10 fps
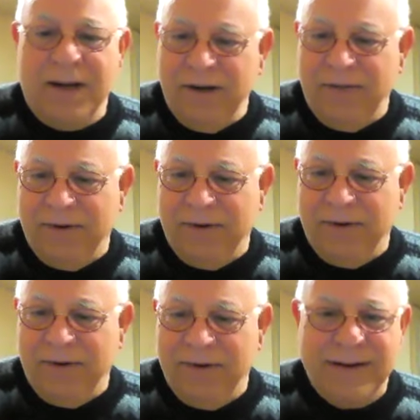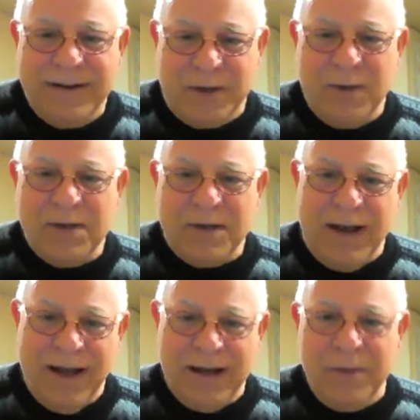and then Eve.
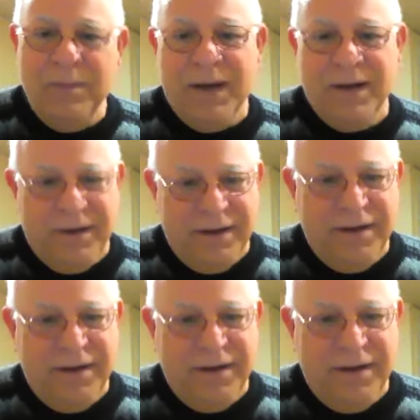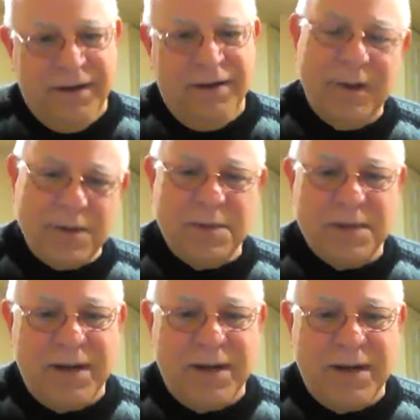So it's Adam and Eve
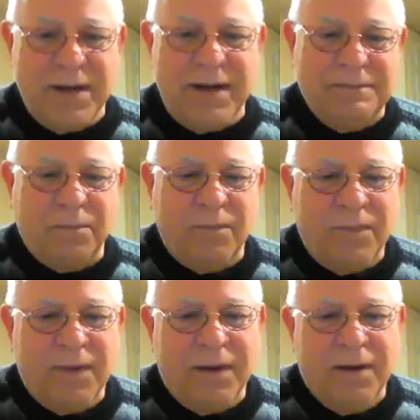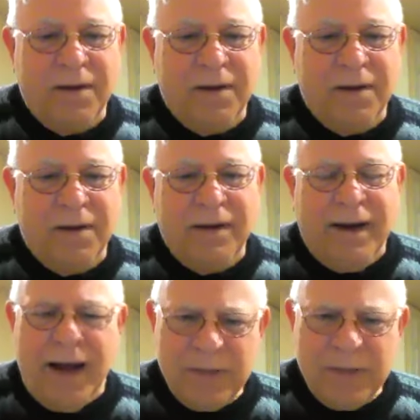and Christmas Day.
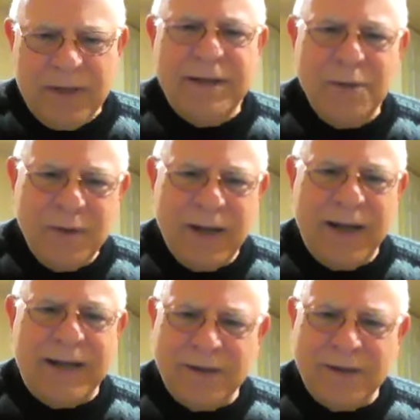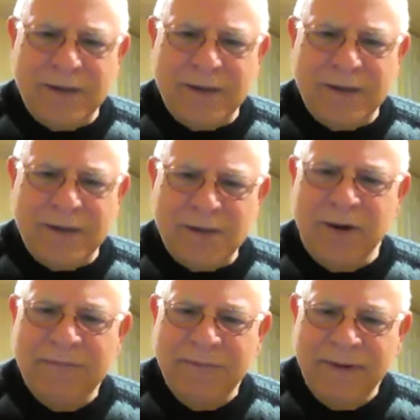I'm going to do that this
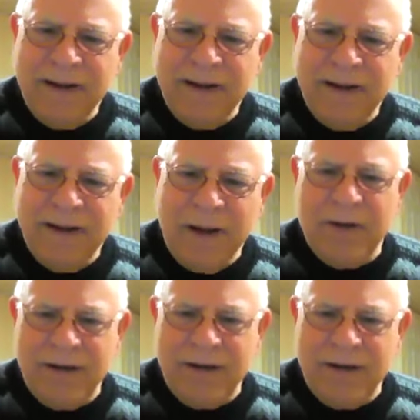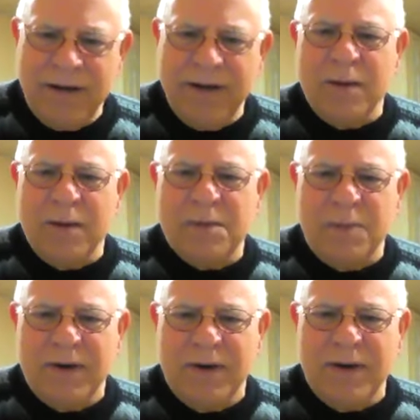year. I'm not going to eat
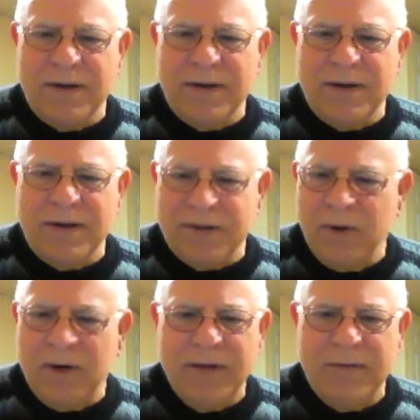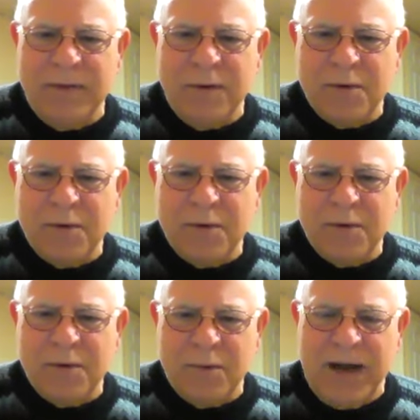ribs because we're going to leave
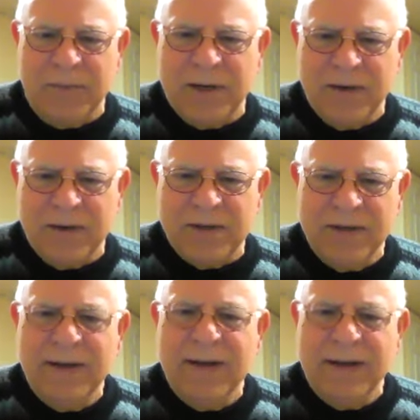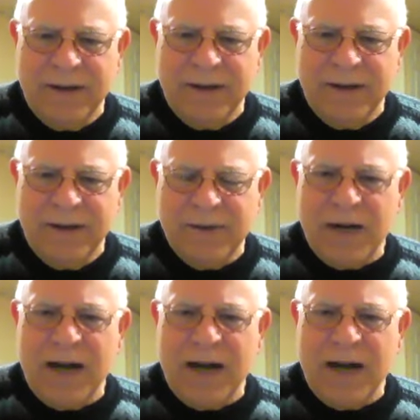those ribs out, because
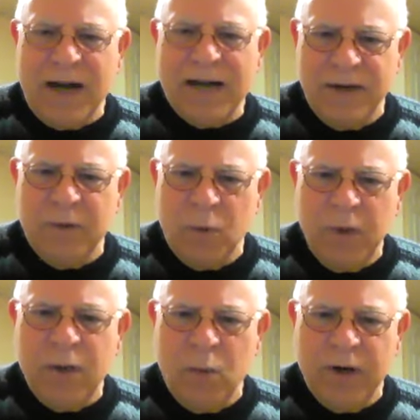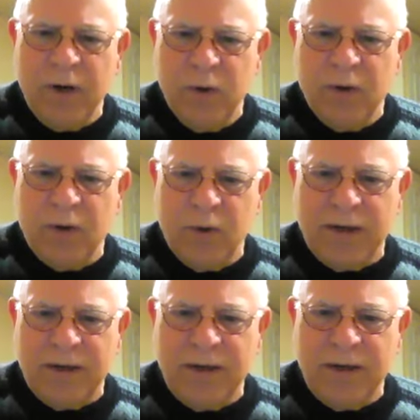as far as I can see, if you really want to
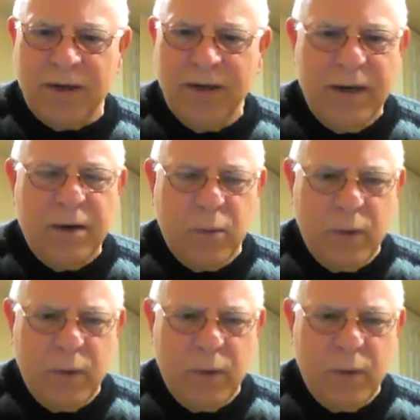do it correctly,